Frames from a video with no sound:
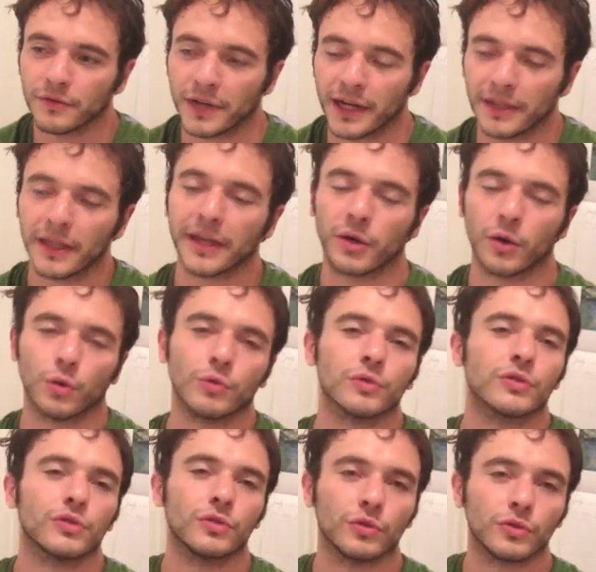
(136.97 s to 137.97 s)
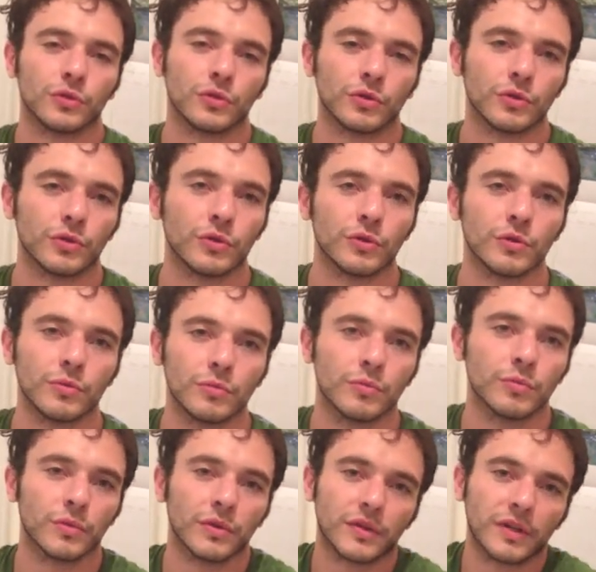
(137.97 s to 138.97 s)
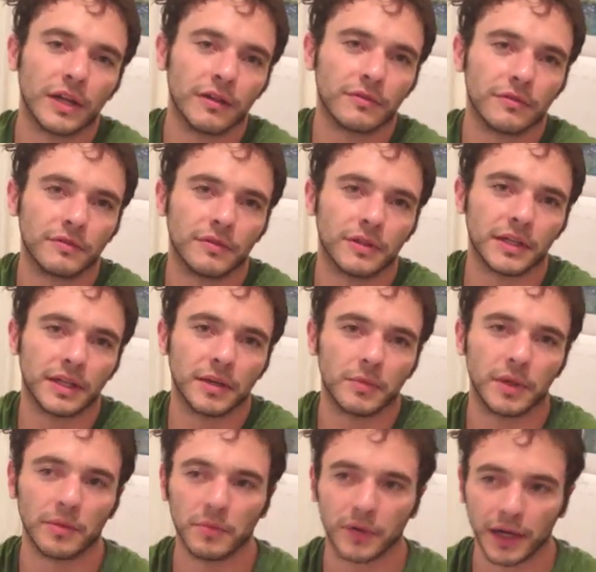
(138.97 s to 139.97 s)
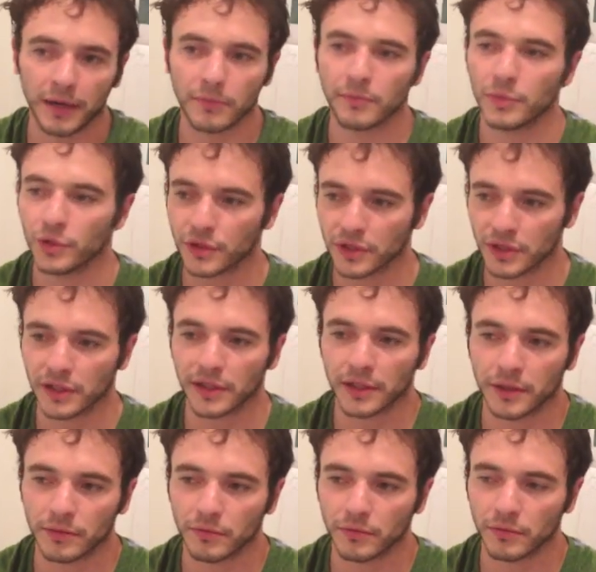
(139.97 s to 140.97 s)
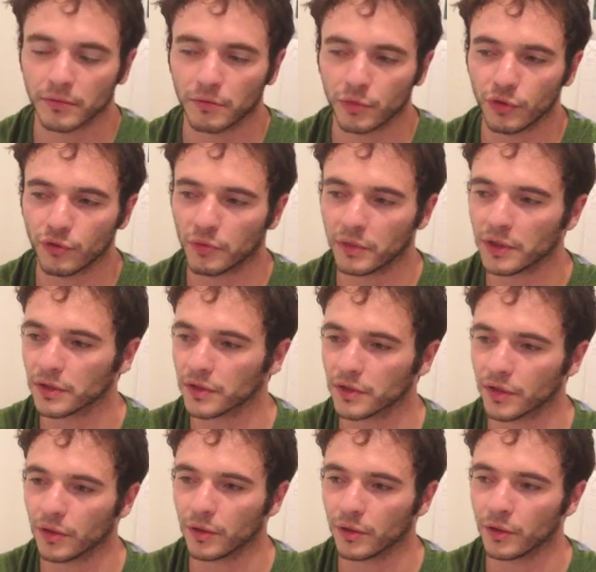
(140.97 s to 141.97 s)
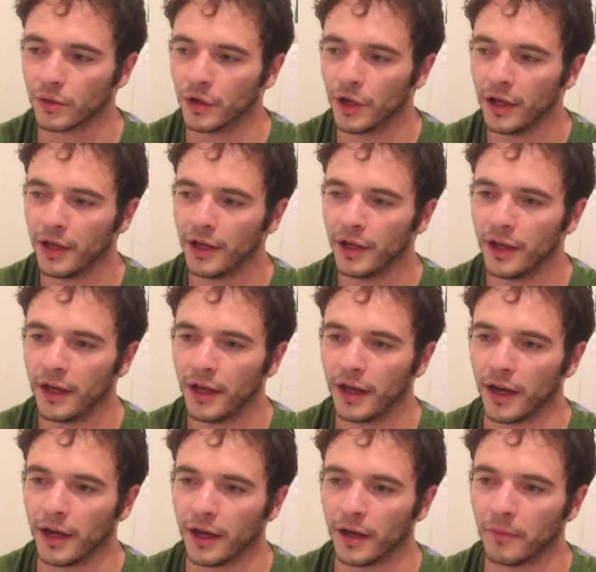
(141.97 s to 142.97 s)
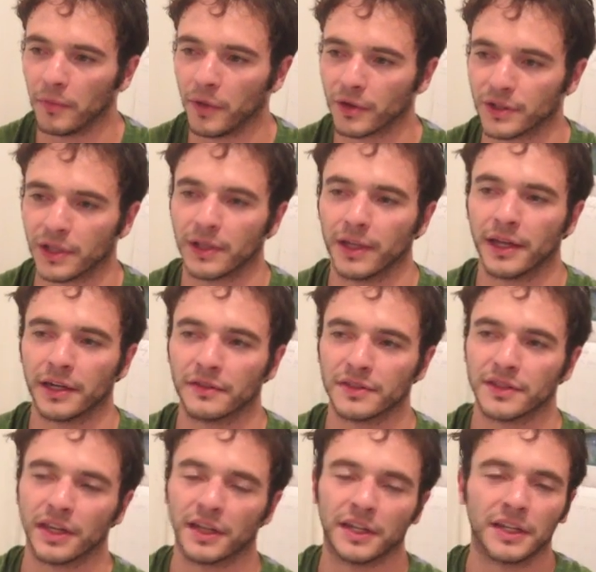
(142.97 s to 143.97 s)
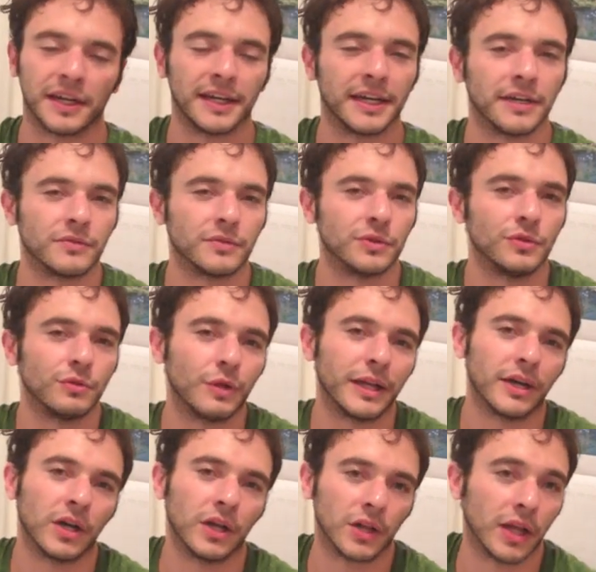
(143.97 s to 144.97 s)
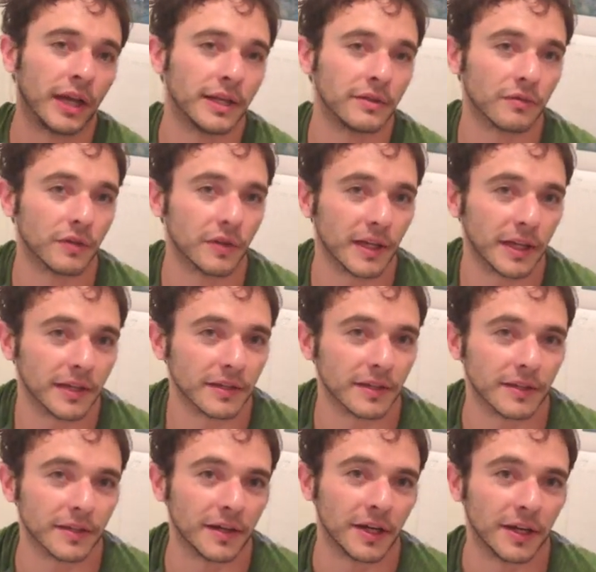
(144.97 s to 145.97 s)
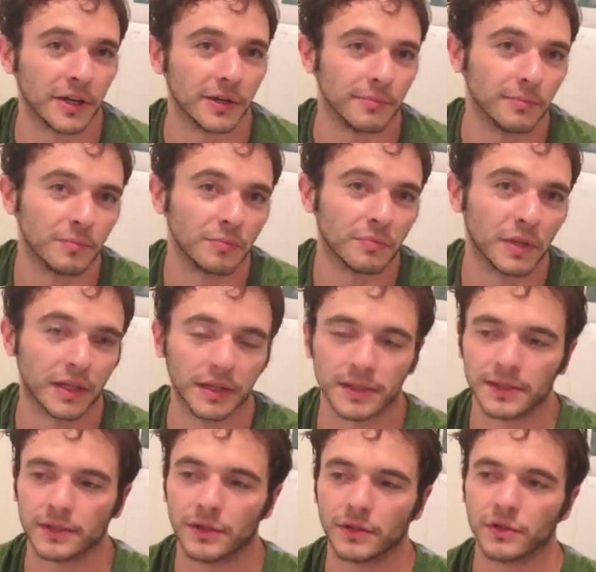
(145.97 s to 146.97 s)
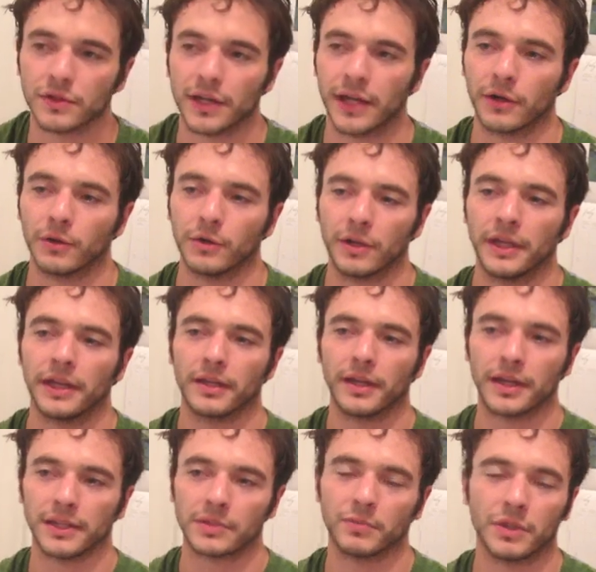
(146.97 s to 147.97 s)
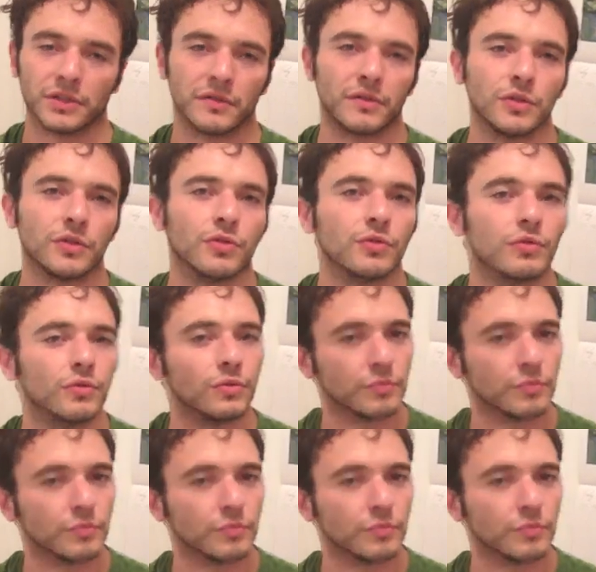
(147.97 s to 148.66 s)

I like old school stuff and hip hop music and movement, so there's a lot of studying I have to do like online for that because I don't like as much of the new